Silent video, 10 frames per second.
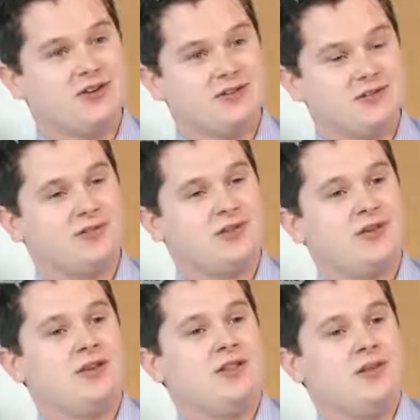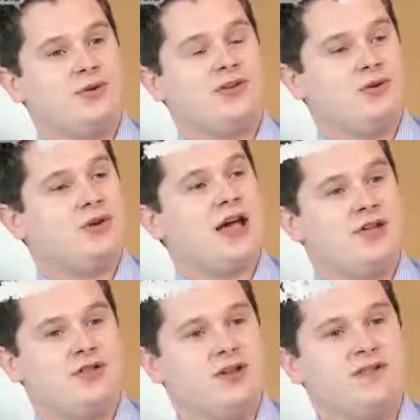got. They want to know, can
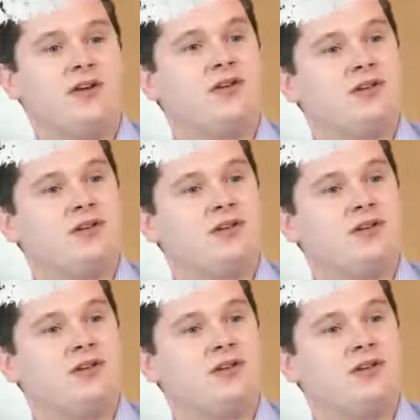you deliver?